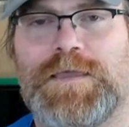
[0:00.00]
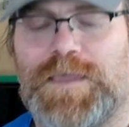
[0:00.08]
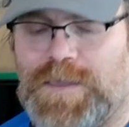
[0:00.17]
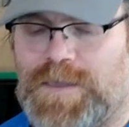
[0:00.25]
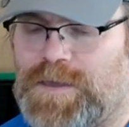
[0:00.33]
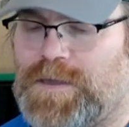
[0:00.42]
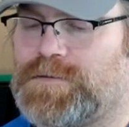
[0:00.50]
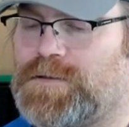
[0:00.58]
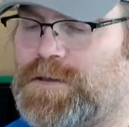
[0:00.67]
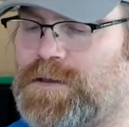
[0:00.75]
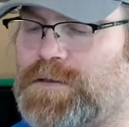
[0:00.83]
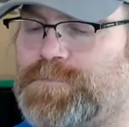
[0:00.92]
And
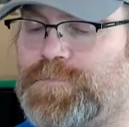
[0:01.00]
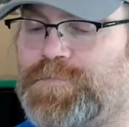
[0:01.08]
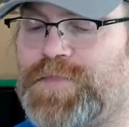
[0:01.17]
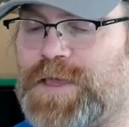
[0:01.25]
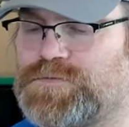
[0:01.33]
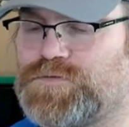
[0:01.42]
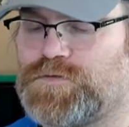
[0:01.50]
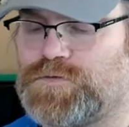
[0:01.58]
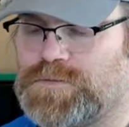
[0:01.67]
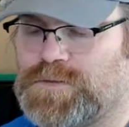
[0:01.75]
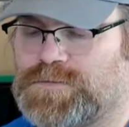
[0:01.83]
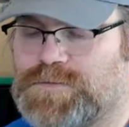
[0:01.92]
uh, thanks
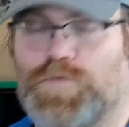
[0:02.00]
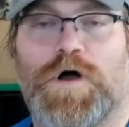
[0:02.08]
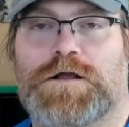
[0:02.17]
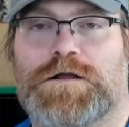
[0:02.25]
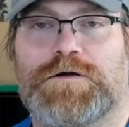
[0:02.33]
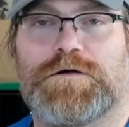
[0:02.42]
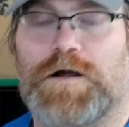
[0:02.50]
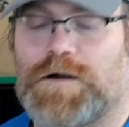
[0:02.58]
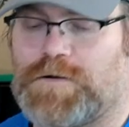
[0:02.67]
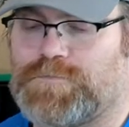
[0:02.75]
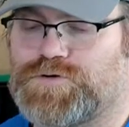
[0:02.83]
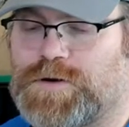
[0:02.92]
to Lindsay Walker,
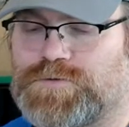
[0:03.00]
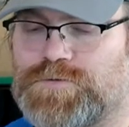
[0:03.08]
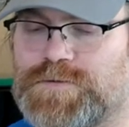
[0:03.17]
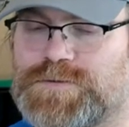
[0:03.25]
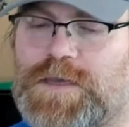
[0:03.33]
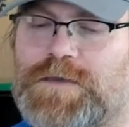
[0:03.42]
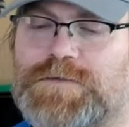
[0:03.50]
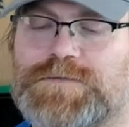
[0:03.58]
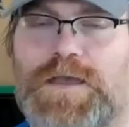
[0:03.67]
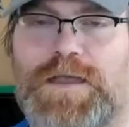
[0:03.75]
our director of sales,